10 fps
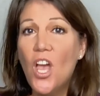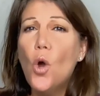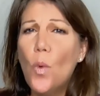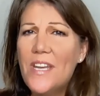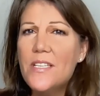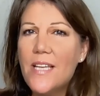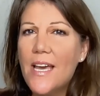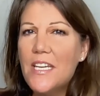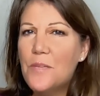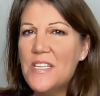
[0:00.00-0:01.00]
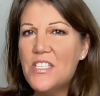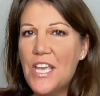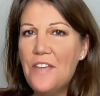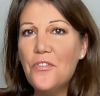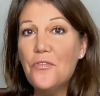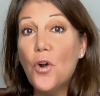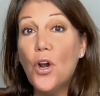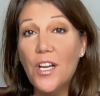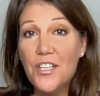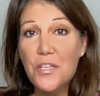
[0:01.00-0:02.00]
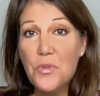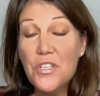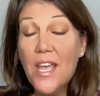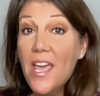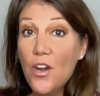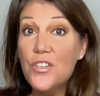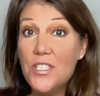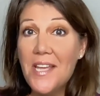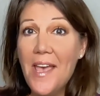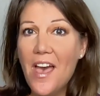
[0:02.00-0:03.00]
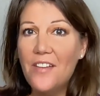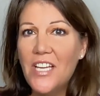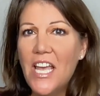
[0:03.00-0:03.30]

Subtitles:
We decided it'd be safer for our customers and our staff